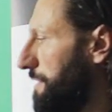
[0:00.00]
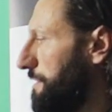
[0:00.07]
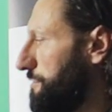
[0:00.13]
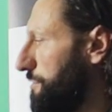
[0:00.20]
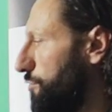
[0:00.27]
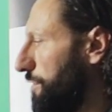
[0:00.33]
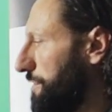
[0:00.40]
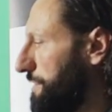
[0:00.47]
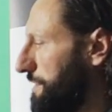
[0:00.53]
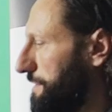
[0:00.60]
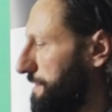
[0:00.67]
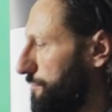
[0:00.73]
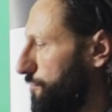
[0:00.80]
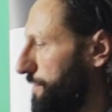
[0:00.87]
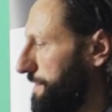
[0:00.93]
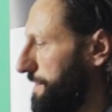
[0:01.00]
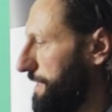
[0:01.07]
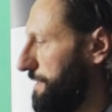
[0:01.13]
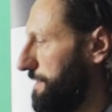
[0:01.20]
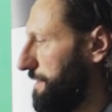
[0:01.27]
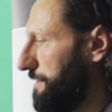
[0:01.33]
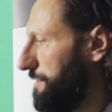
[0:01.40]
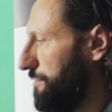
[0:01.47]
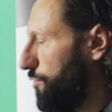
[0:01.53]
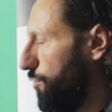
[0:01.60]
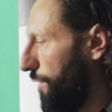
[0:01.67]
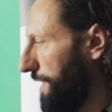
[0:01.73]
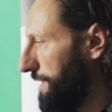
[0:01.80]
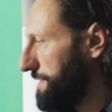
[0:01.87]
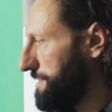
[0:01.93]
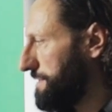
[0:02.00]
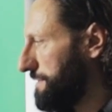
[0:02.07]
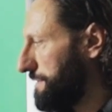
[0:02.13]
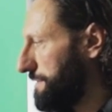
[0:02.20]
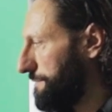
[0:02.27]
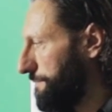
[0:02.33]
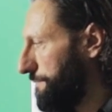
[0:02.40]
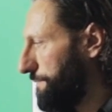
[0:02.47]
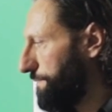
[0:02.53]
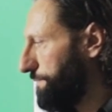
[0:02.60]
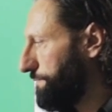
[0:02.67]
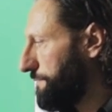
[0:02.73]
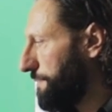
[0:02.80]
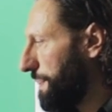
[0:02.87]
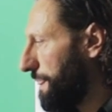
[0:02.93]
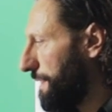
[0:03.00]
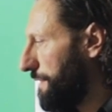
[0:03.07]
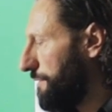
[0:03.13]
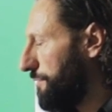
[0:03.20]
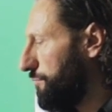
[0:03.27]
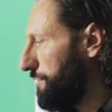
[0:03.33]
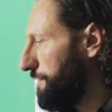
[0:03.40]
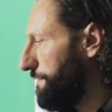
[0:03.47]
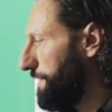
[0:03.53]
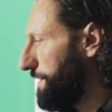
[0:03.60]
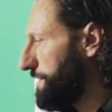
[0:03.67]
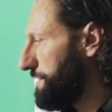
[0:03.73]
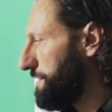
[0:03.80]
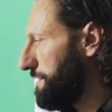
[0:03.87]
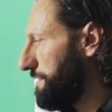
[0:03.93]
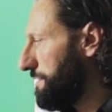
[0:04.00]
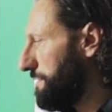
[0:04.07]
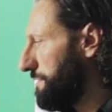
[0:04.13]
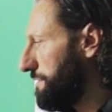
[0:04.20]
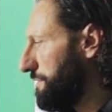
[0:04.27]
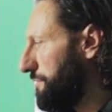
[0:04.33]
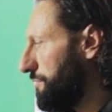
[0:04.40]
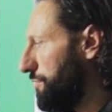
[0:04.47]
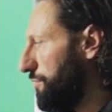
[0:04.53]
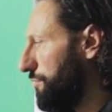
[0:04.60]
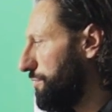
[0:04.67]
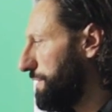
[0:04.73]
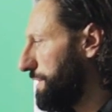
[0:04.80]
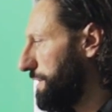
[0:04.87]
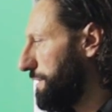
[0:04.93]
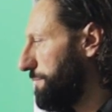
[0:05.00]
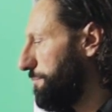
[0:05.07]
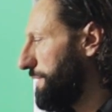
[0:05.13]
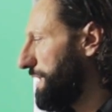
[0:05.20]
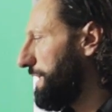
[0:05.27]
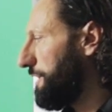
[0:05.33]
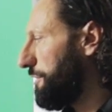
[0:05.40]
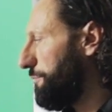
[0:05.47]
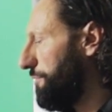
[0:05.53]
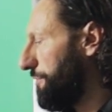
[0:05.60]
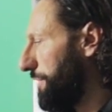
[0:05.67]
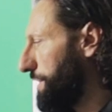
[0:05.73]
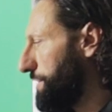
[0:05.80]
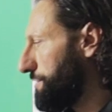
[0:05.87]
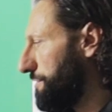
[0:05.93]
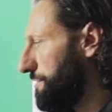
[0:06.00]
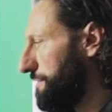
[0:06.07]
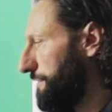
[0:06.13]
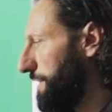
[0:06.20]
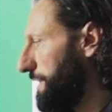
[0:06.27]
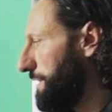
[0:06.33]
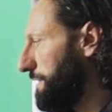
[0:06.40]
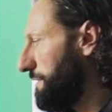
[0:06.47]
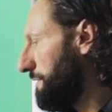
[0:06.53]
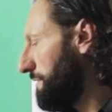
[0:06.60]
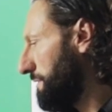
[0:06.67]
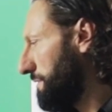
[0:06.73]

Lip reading: So what we did, once we finished all the milling operation, drilling,